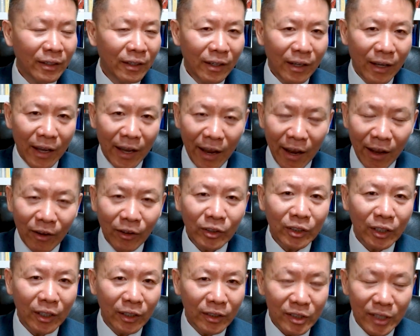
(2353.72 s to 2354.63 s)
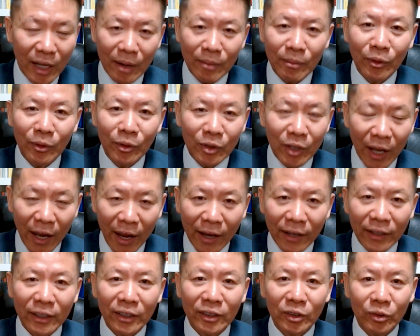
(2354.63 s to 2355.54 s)
held a
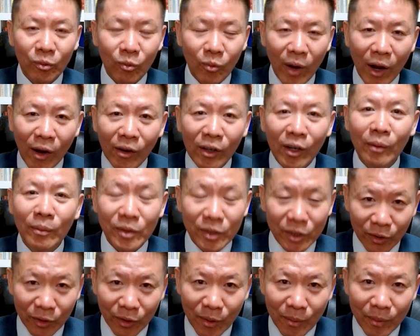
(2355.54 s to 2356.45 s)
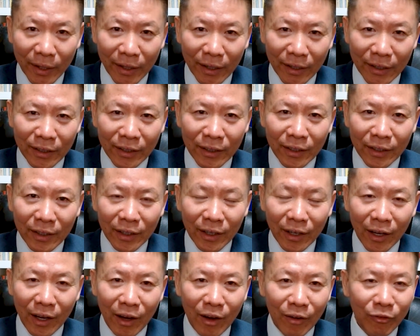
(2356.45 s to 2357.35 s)
simultaneous welcome ceremony
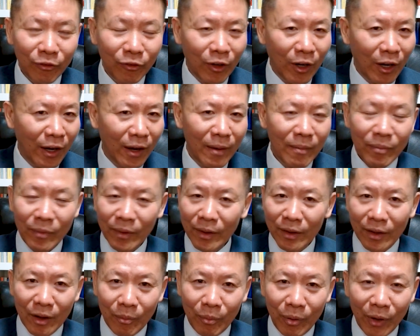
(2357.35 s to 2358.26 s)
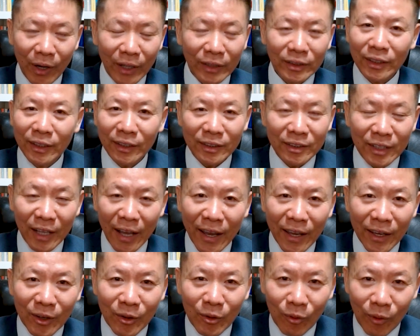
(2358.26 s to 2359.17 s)
of President Tsai
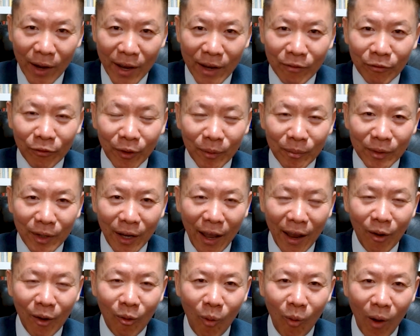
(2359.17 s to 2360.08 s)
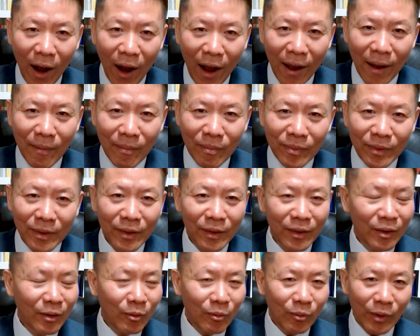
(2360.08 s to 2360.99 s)
Ing-wen from Taiwan
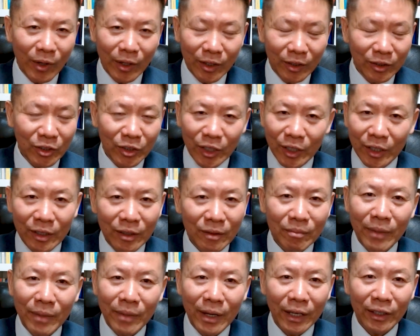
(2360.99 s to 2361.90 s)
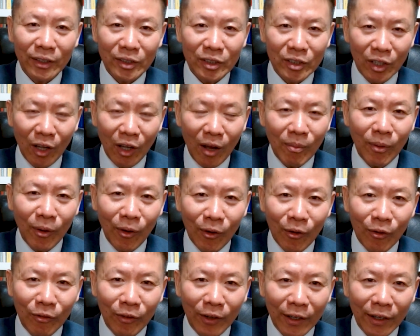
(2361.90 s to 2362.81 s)
when she made a
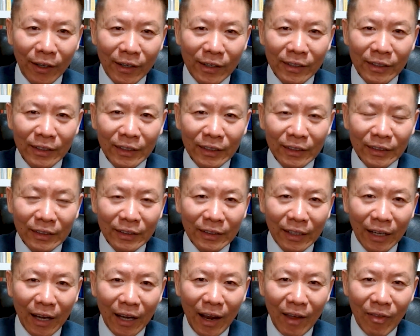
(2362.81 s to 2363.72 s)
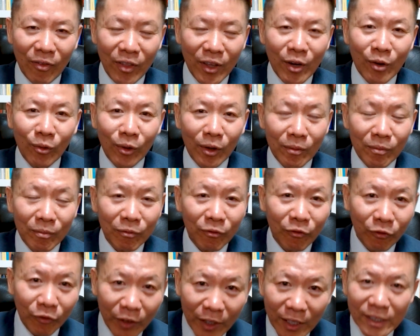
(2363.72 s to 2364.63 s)
stopover, and they were
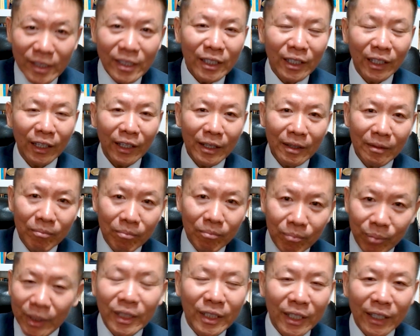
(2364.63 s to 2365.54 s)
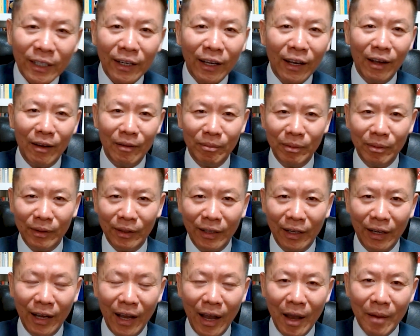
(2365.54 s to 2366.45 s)
physically beaten up.
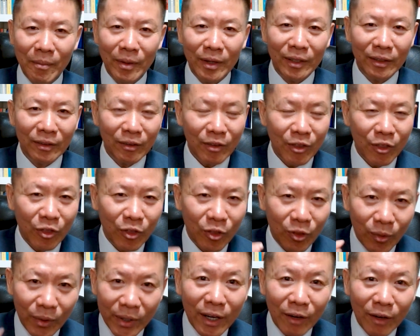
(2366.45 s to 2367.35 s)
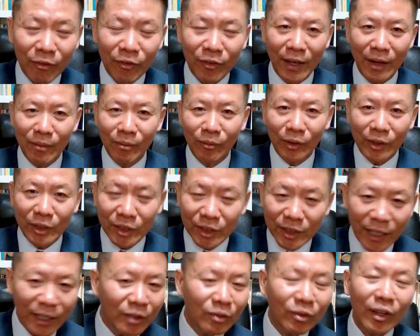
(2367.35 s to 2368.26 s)
I mean, 3 of them were
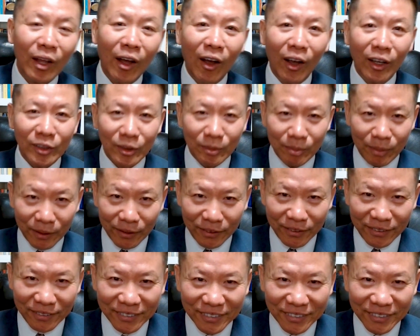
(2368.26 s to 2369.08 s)
sent to the hospital